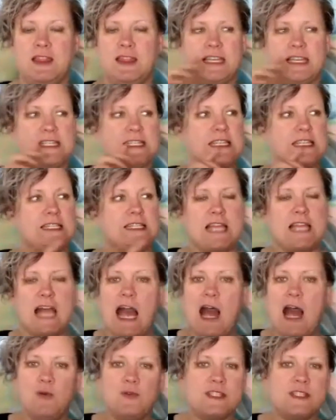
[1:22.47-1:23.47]
This is
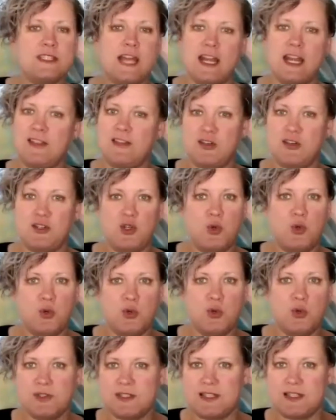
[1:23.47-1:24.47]
outside of the
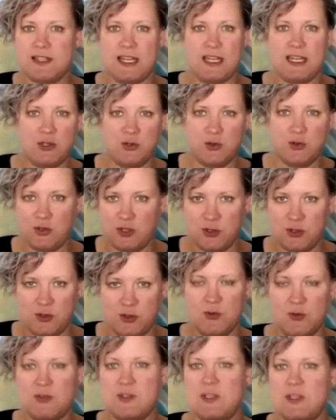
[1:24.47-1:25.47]
tools that you
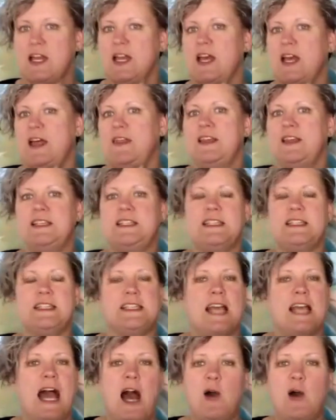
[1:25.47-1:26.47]
use. This
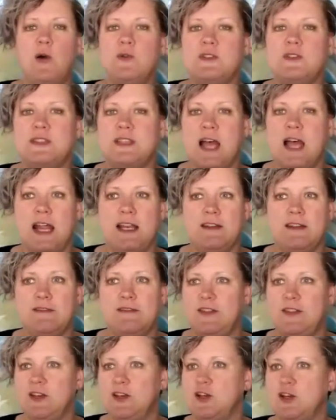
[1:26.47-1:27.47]
is outside
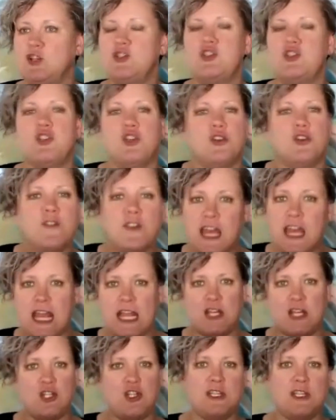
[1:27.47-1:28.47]
of the
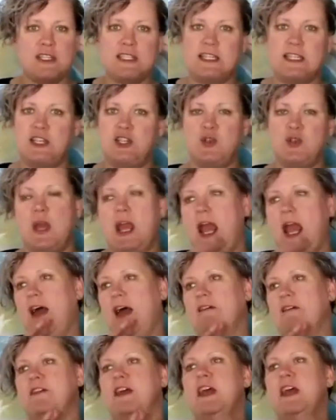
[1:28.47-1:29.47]
certifications that you
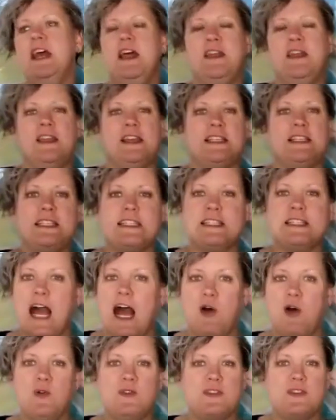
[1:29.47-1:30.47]
have. This is
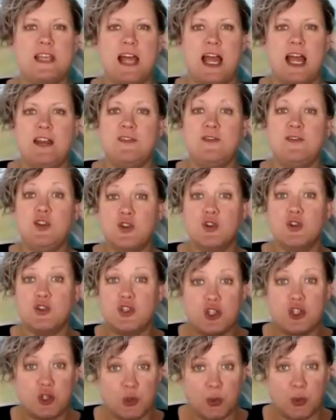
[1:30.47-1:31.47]
outside of your
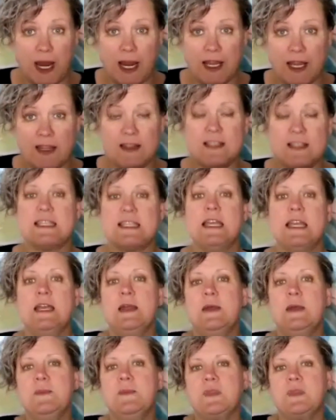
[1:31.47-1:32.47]
strengths.
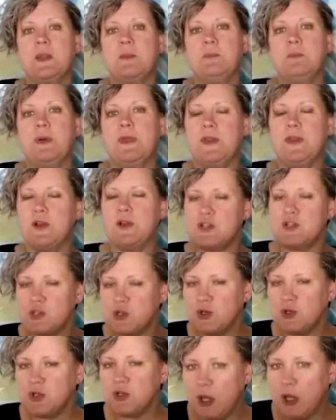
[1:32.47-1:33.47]
But there are
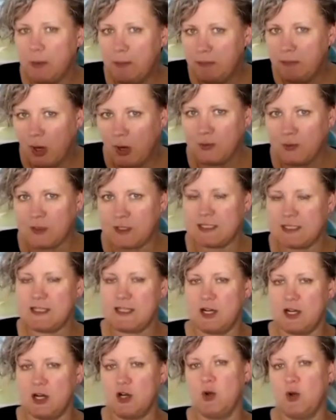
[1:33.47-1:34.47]
certain components
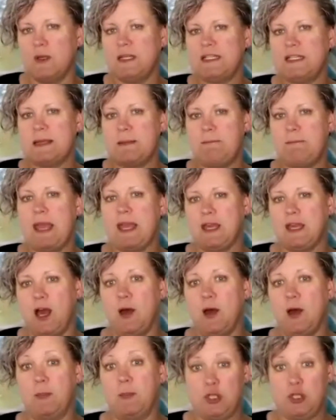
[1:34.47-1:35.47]
that are going to make
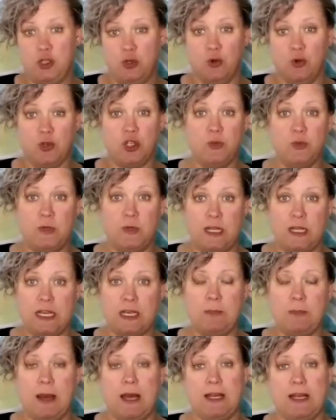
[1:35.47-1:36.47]
up your
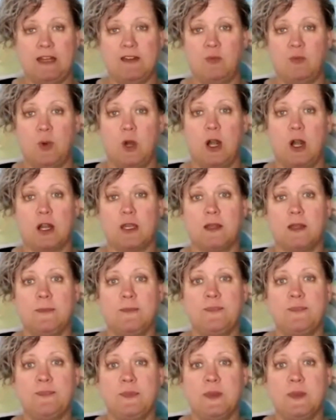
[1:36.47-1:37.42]
unique body of work.